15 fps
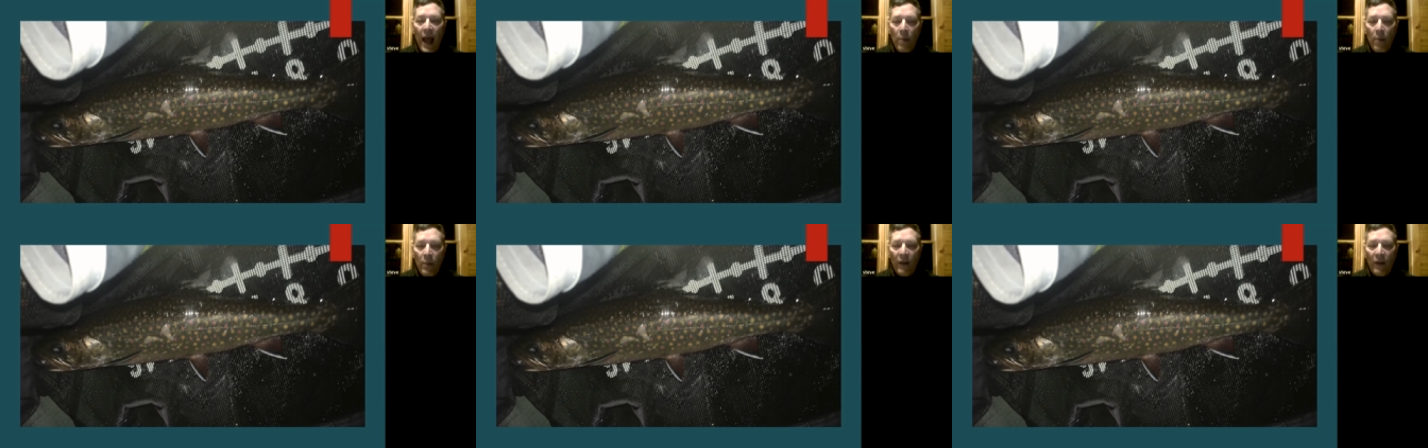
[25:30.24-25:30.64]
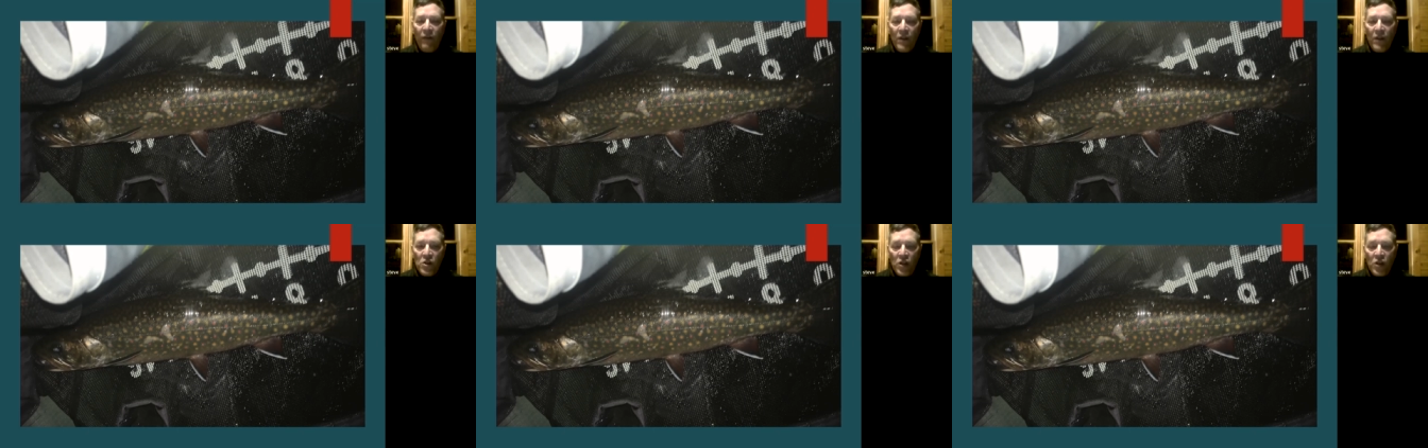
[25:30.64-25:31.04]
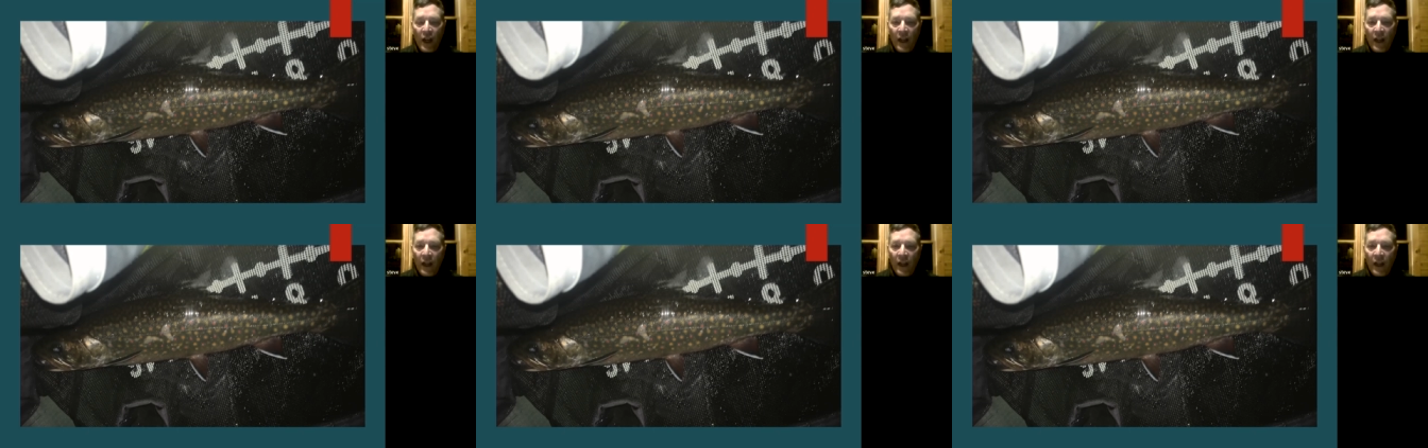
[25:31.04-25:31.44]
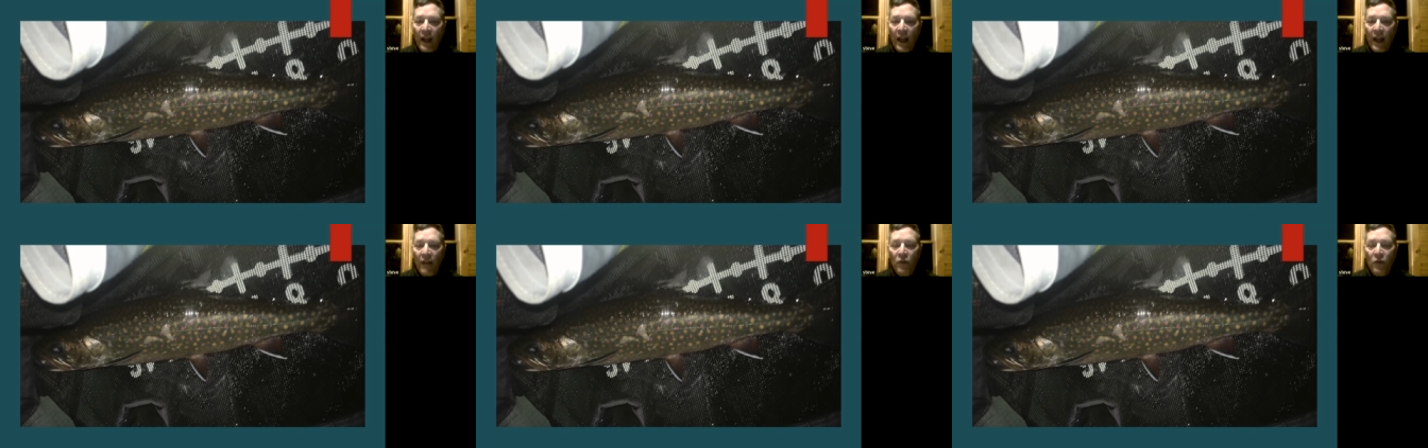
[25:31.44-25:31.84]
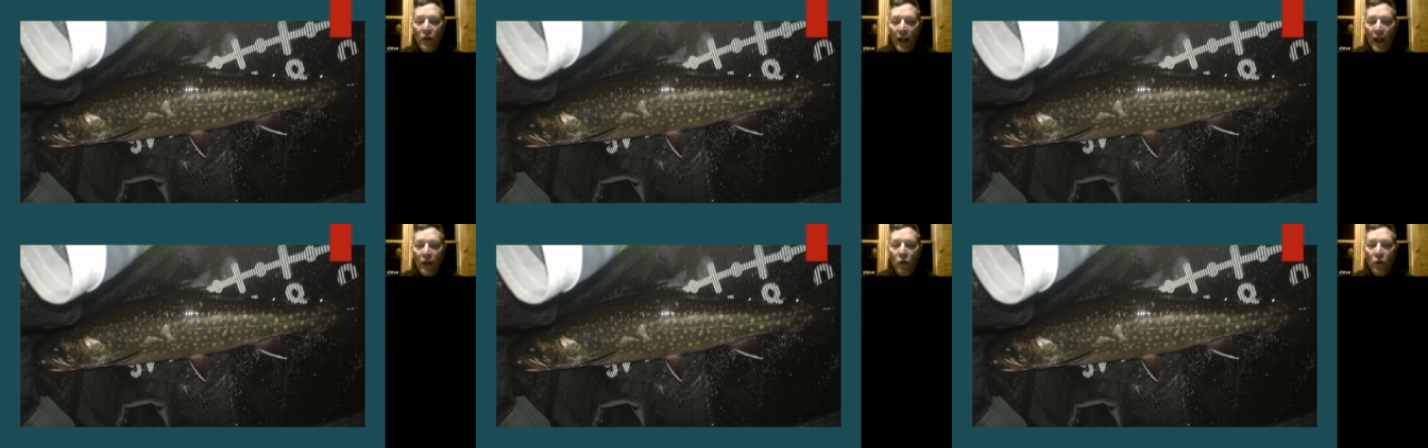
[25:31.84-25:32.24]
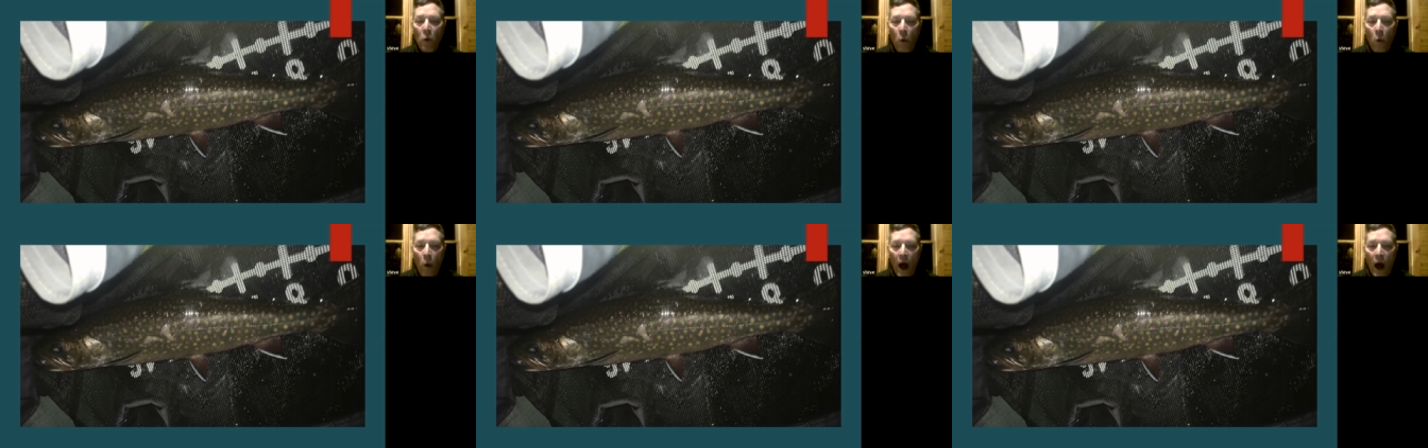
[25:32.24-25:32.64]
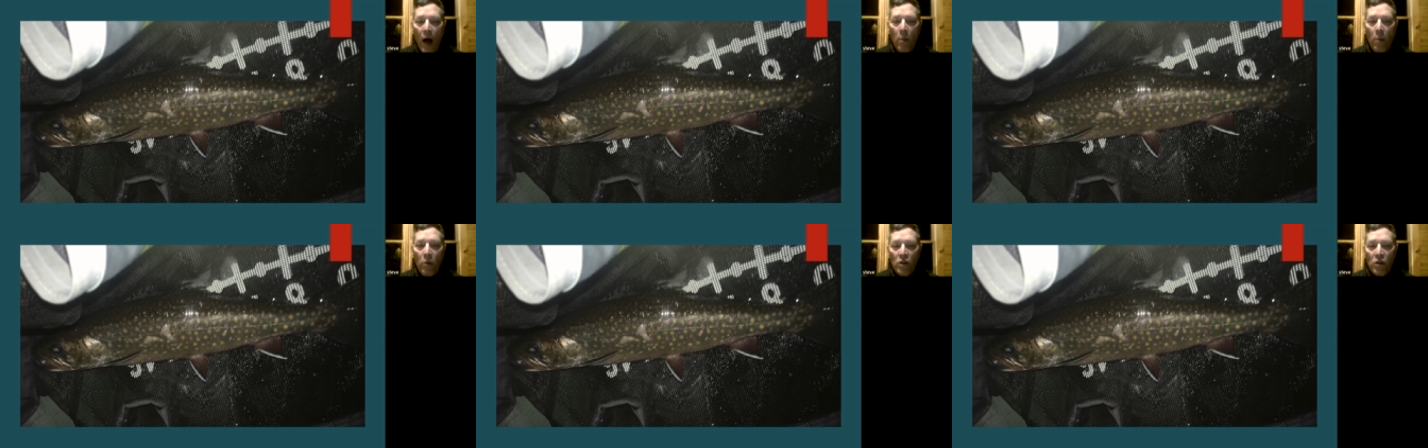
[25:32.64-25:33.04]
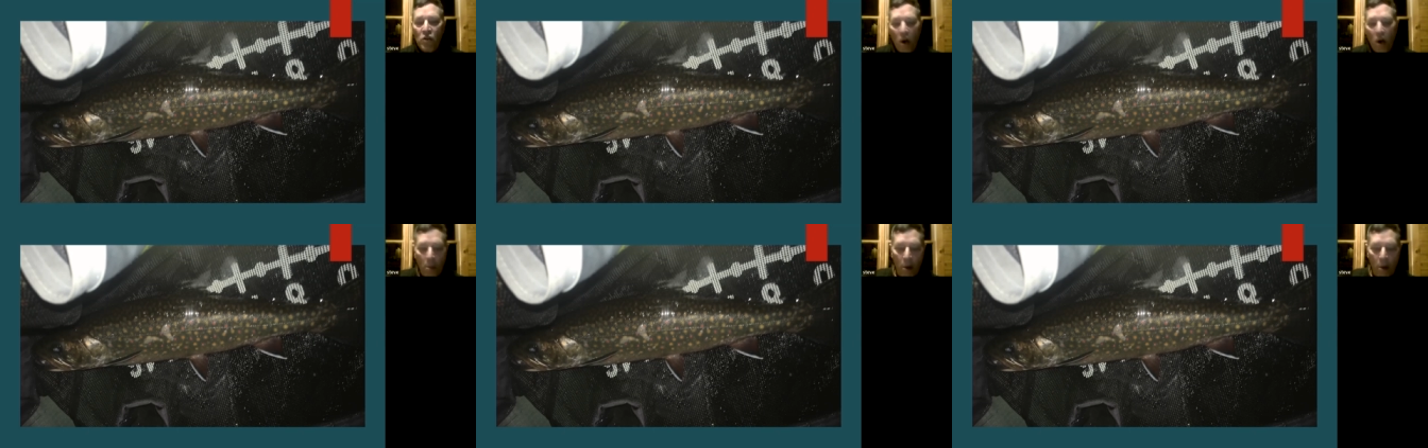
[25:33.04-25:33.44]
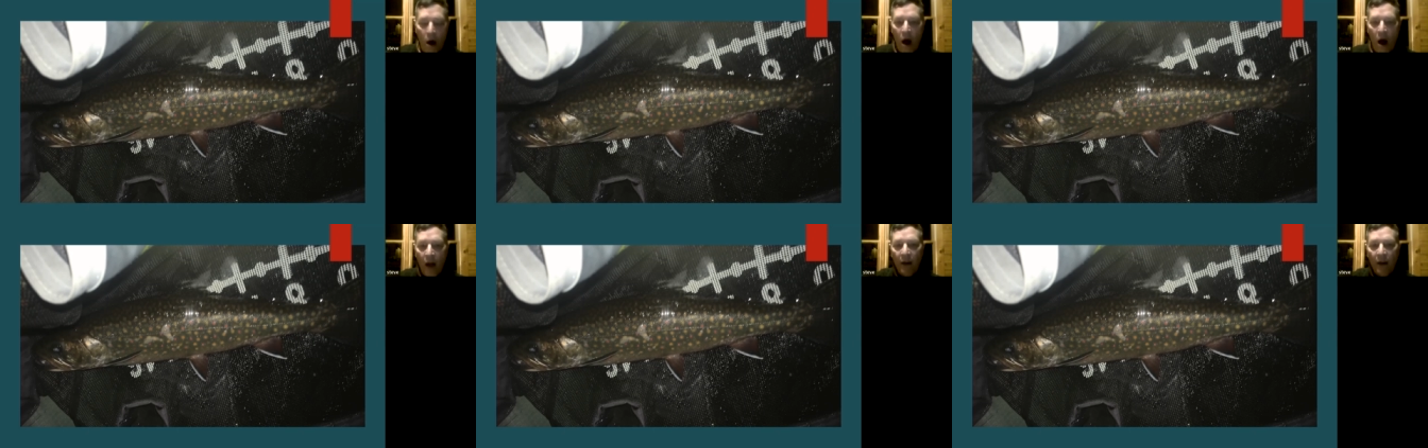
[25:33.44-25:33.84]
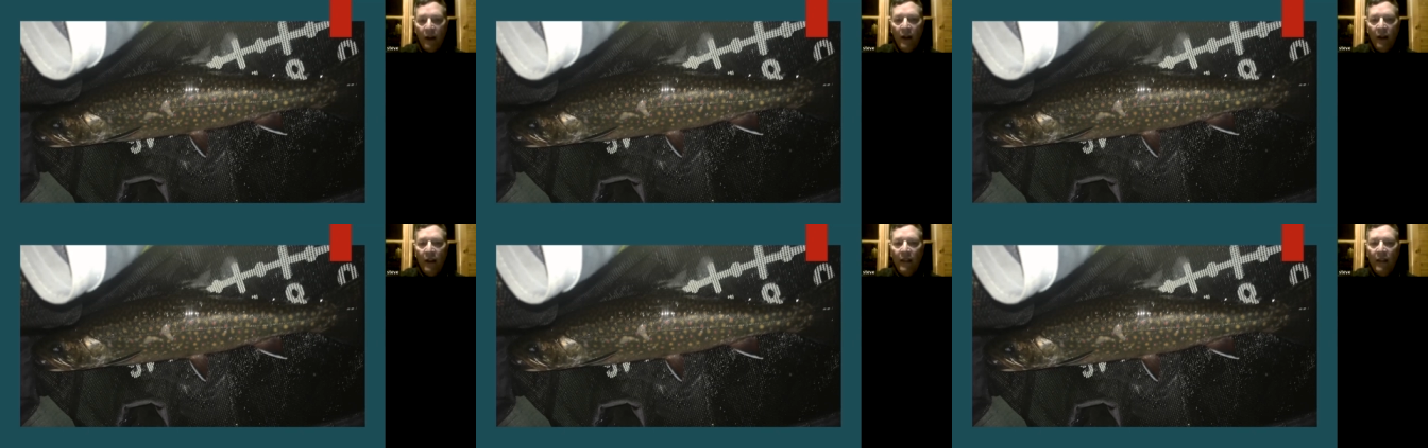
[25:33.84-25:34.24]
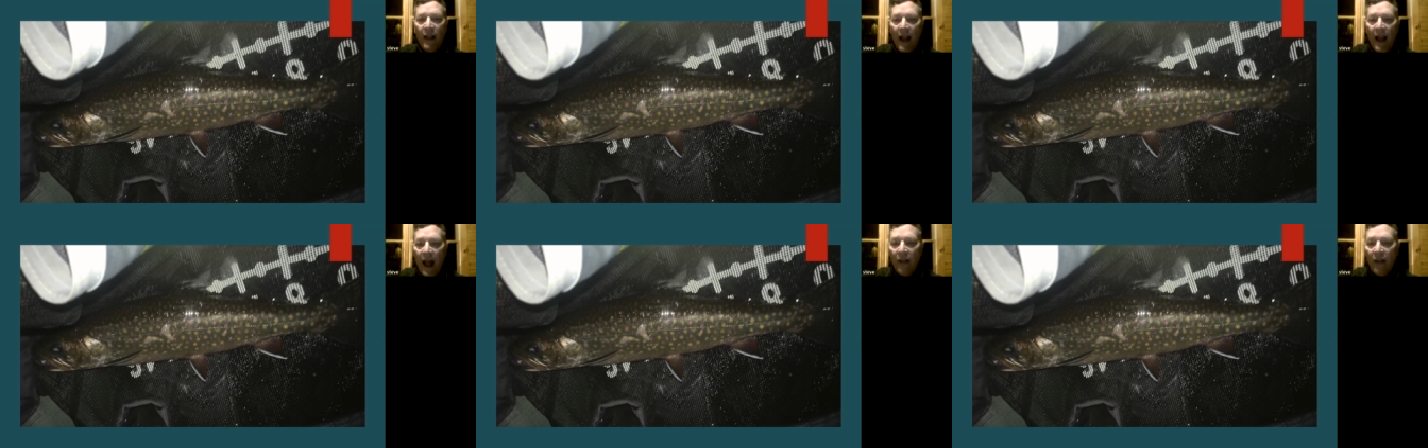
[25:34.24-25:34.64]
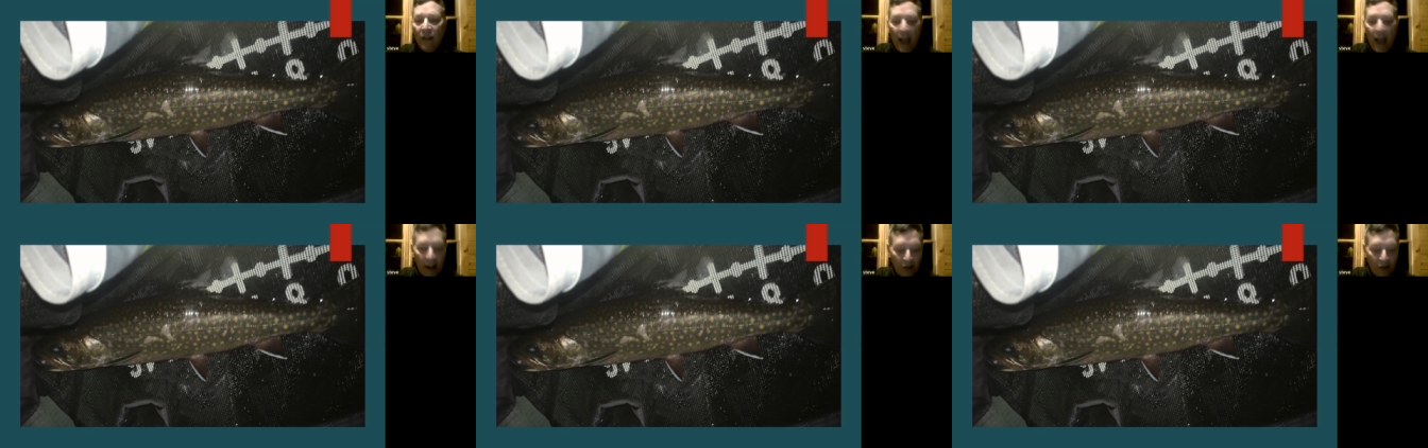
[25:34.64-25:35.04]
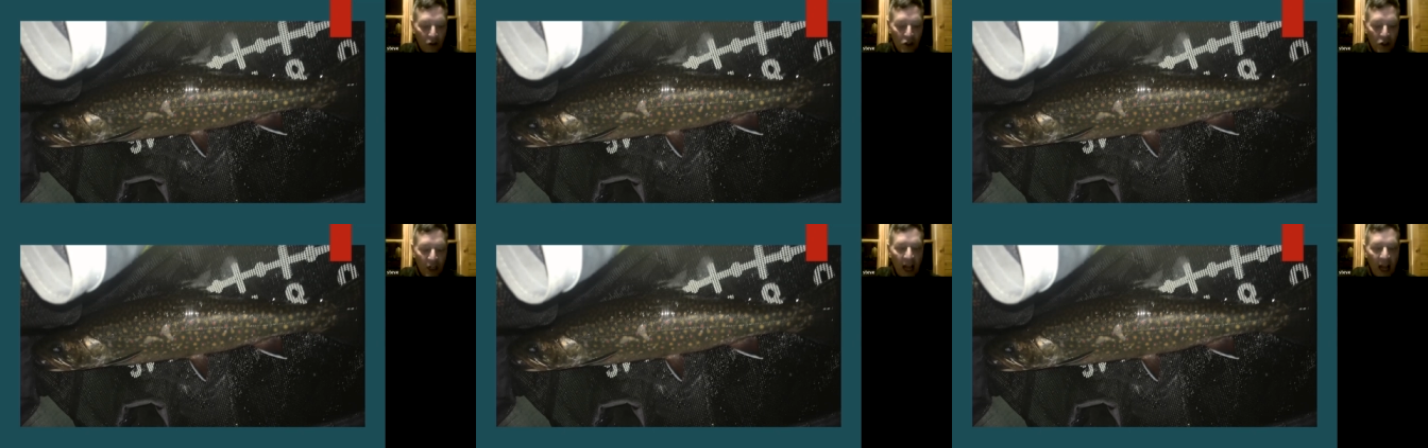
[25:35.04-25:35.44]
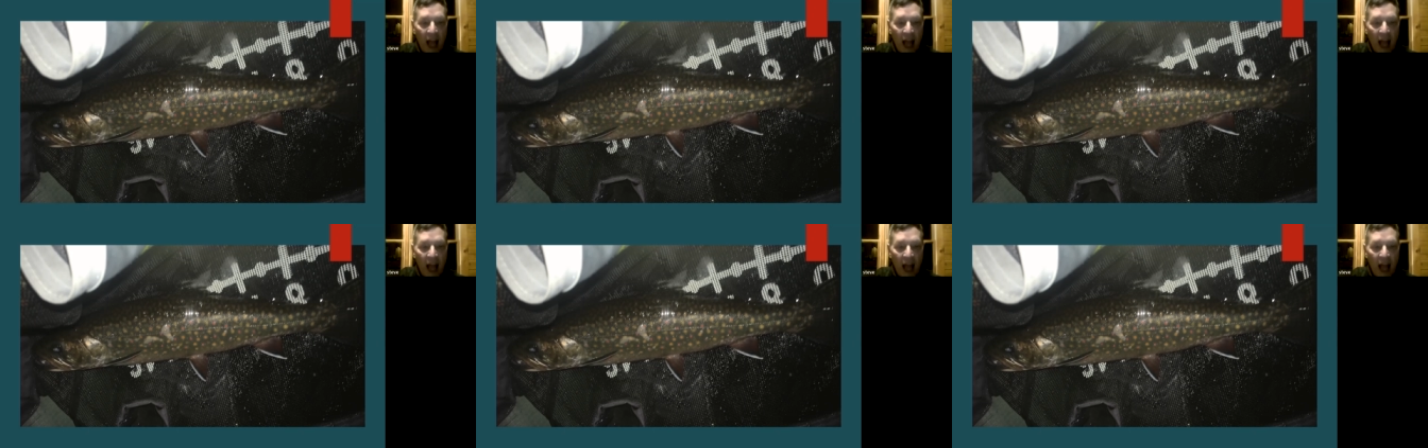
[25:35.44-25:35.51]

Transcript: epic fishing if you get into a wild brook trout pond that has a hexagenia